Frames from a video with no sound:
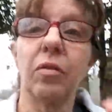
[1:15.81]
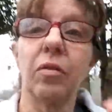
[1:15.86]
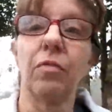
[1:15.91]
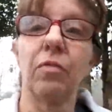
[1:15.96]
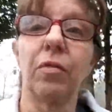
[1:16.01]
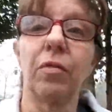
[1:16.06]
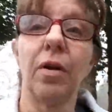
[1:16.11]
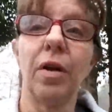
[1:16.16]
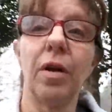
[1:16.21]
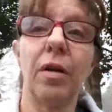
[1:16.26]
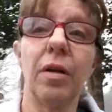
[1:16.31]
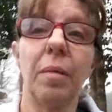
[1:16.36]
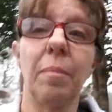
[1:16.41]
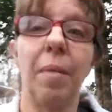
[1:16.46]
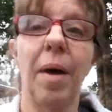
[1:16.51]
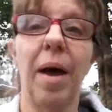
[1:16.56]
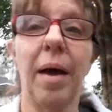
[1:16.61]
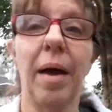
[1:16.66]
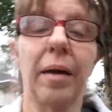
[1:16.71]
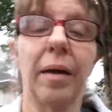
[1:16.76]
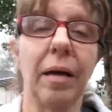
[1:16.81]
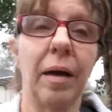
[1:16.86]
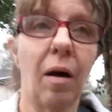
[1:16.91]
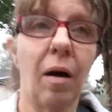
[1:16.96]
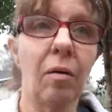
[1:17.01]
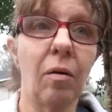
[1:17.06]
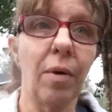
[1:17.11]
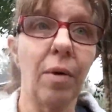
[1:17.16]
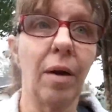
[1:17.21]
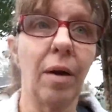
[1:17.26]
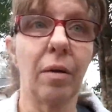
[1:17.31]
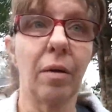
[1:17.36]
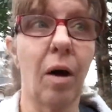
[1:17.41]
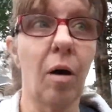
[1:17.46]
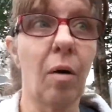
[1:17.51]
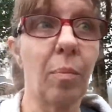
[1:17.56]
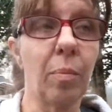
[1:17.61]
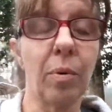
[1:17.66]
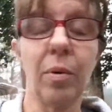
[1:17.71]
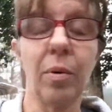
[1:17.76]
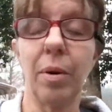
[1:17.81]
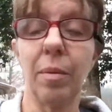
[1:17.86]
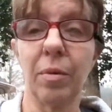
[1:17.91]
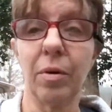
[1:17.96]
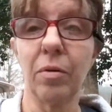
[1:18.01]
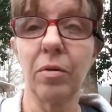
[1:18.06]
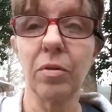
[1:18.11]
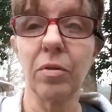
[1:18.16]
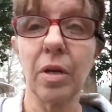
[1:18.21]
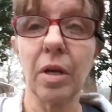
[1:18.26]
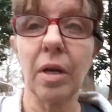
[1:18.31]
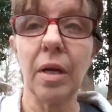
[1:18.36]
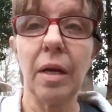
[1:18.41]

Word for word: the front and the back and all around all perimeters